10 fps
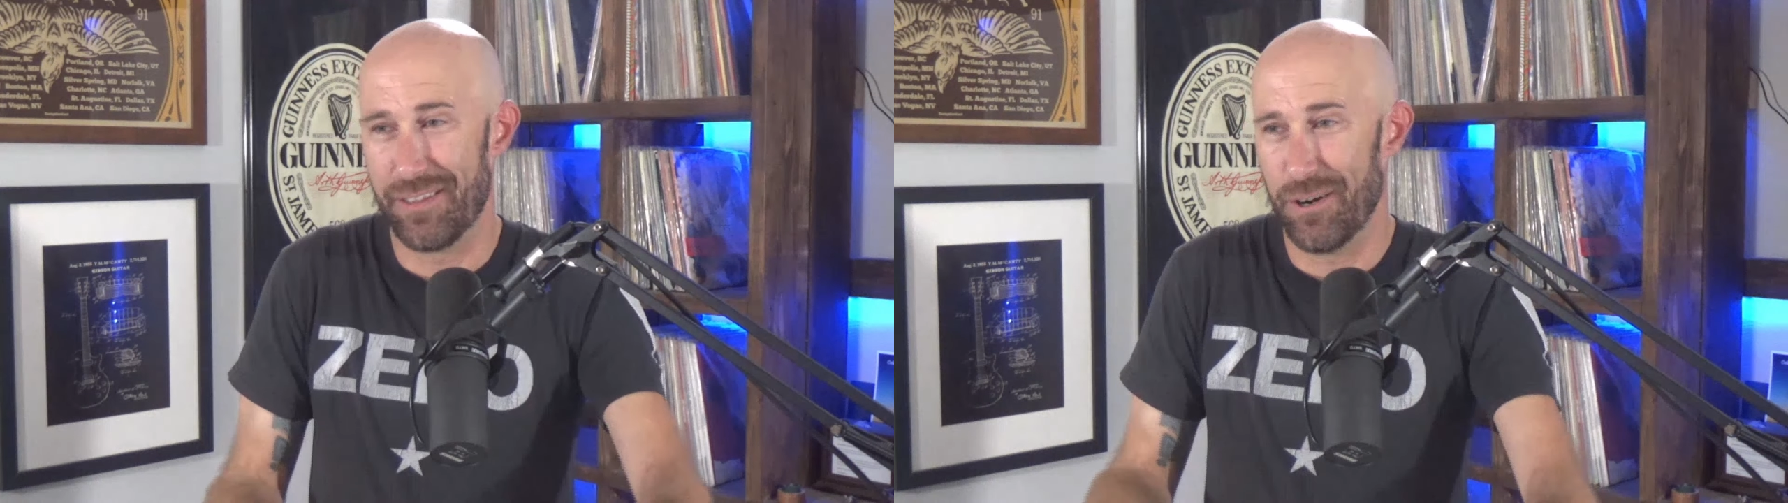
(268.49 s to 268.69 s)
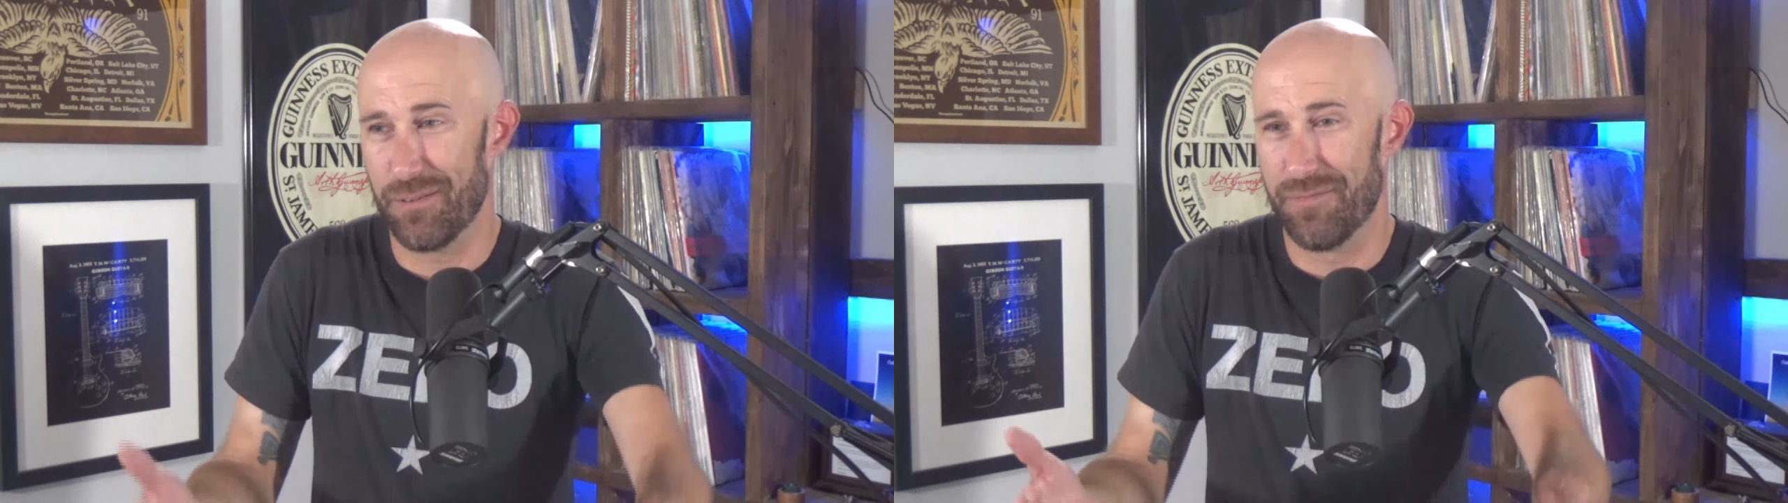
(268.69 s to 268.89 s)

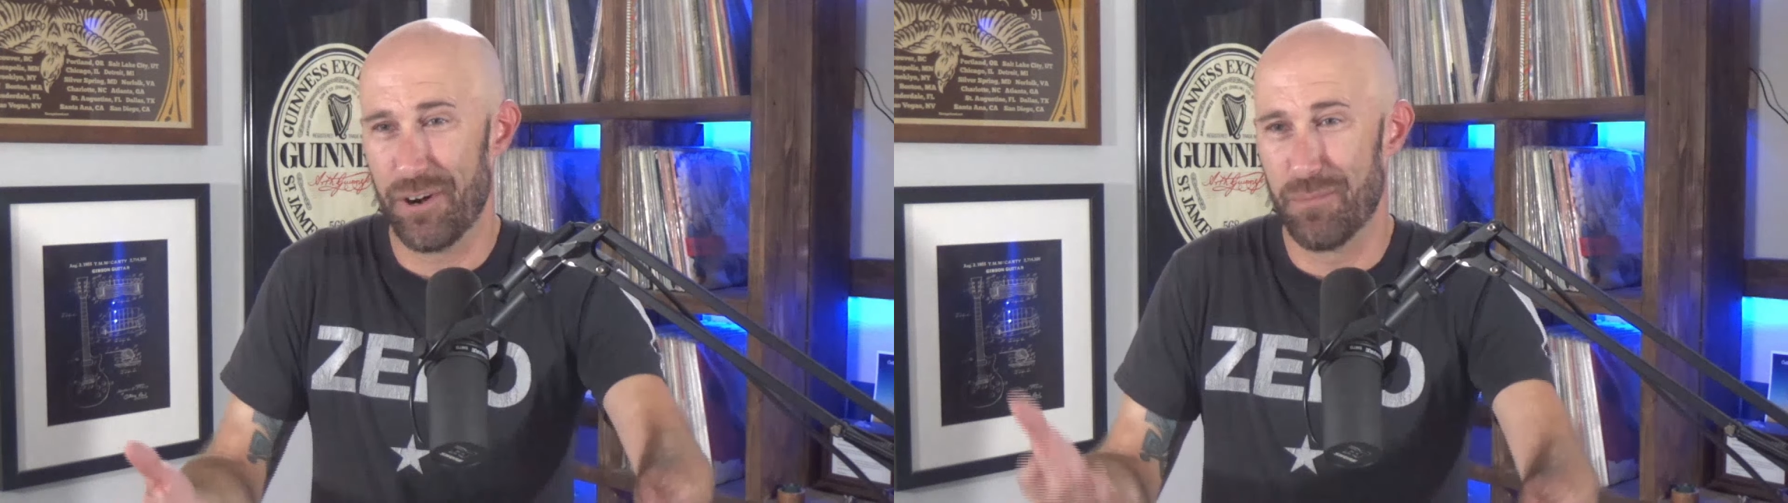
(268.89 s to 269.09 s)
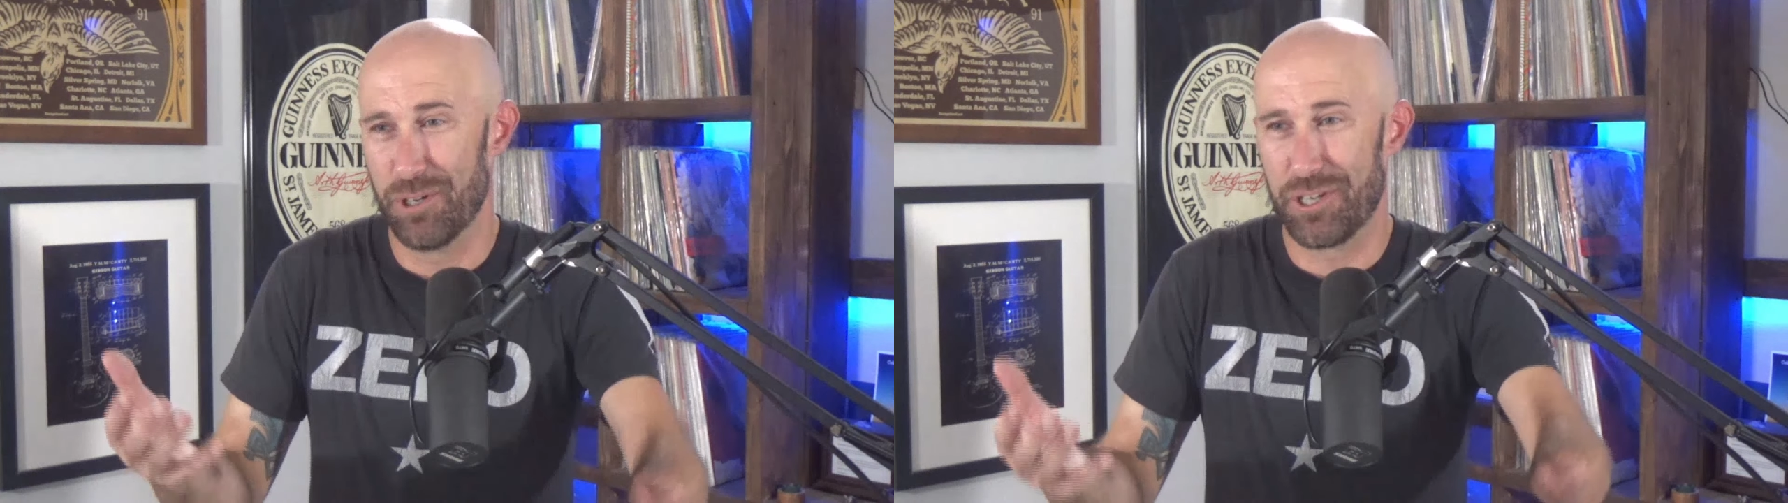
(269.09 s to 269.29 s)
they're
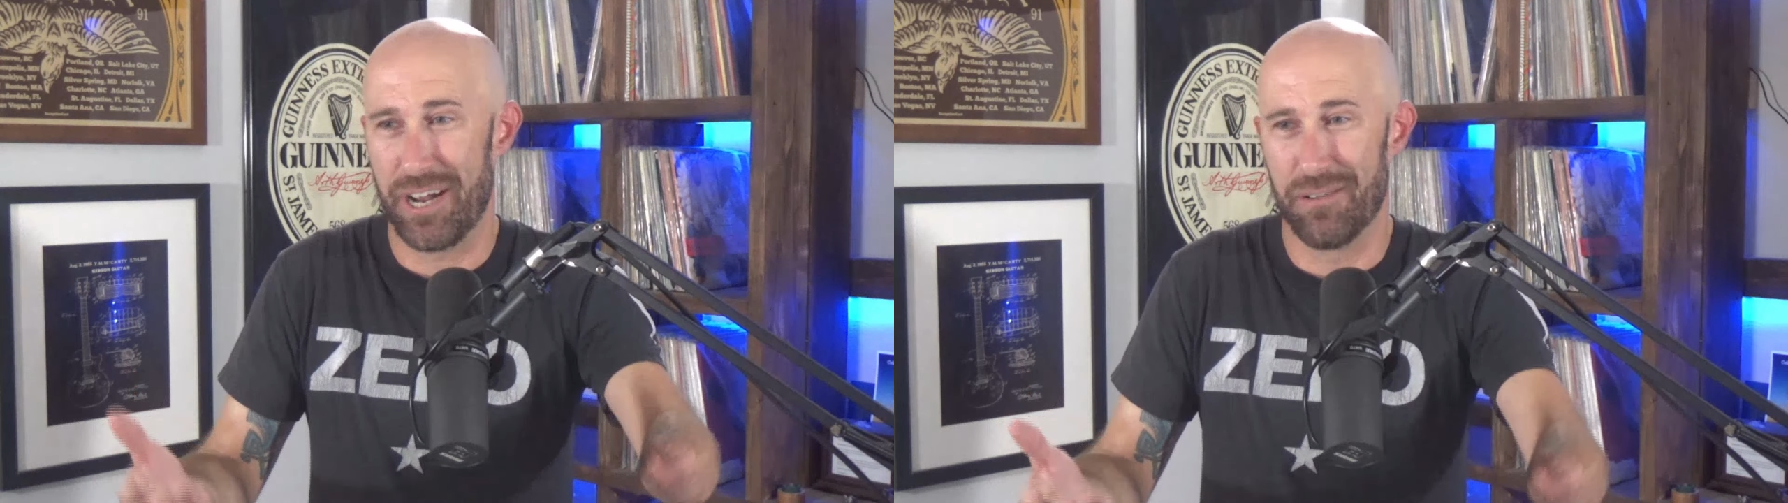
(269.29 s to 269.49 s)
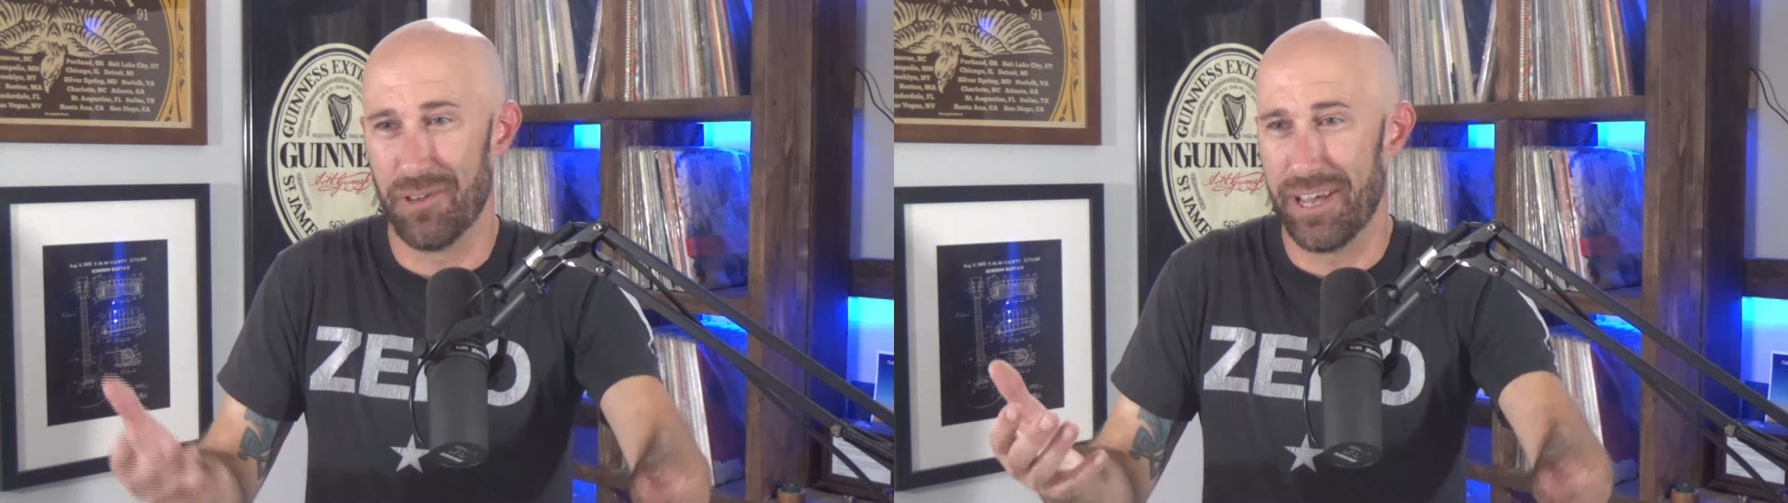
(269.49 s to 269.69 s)
very much
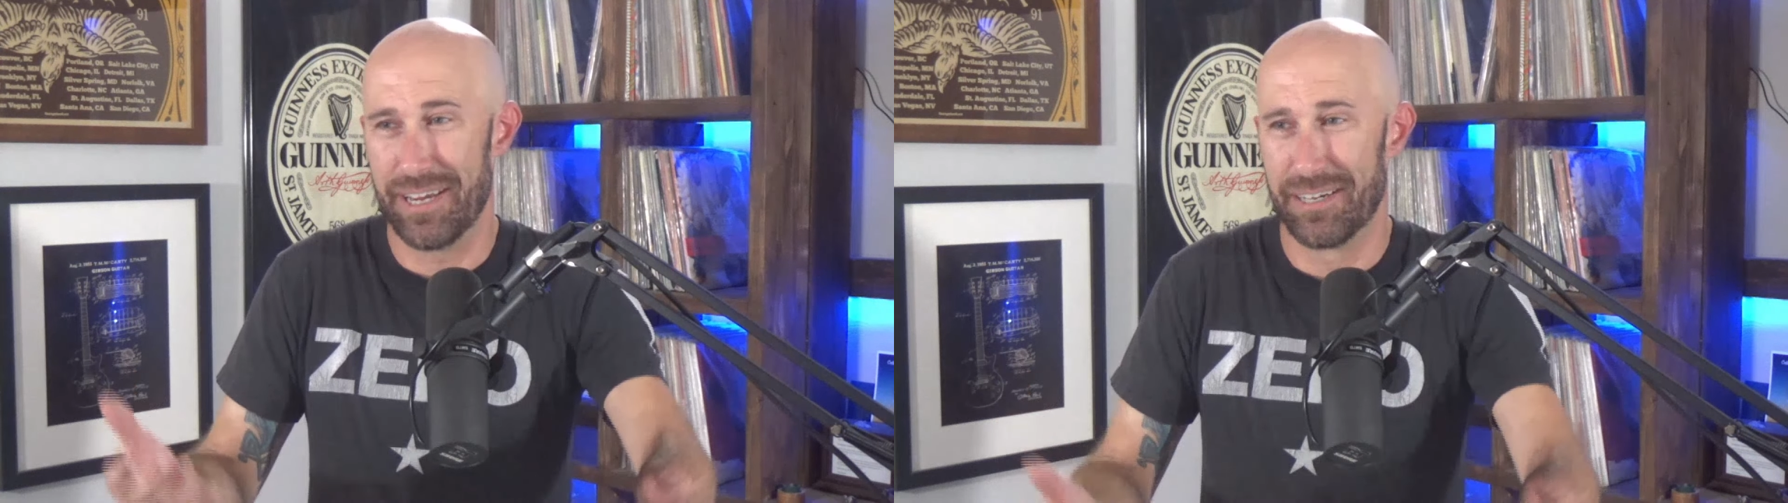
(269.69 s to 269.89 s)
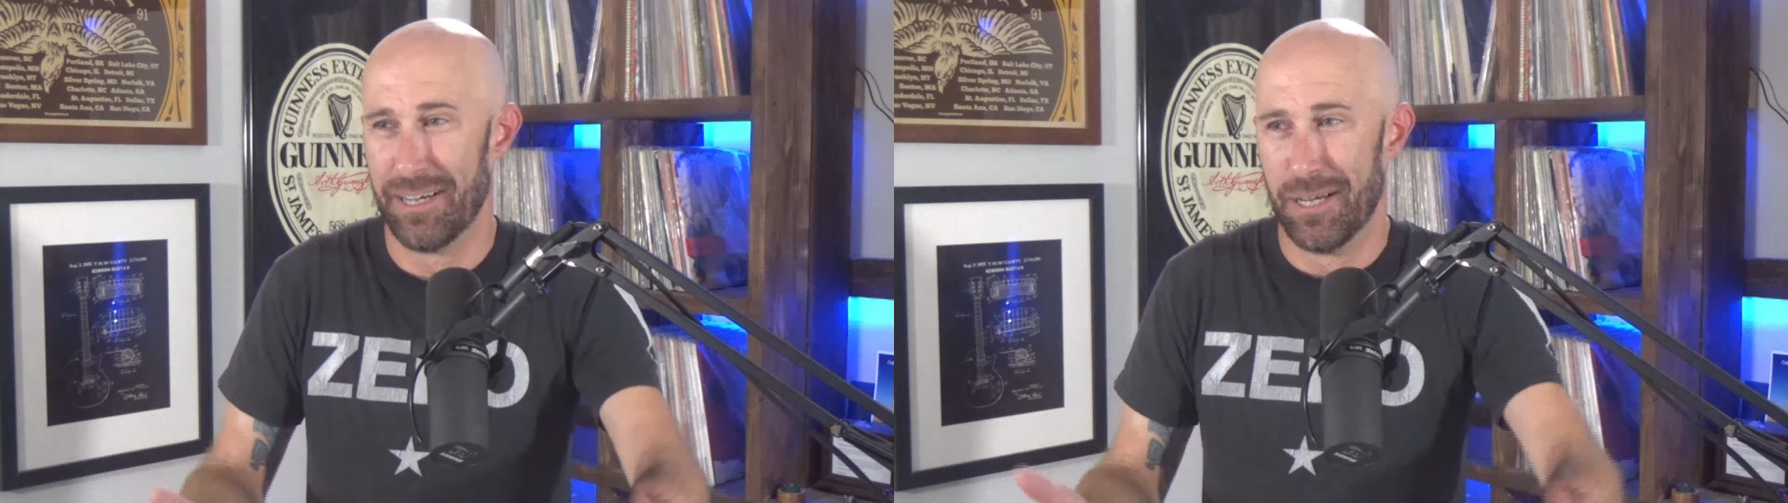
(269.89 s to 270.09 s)
kind of like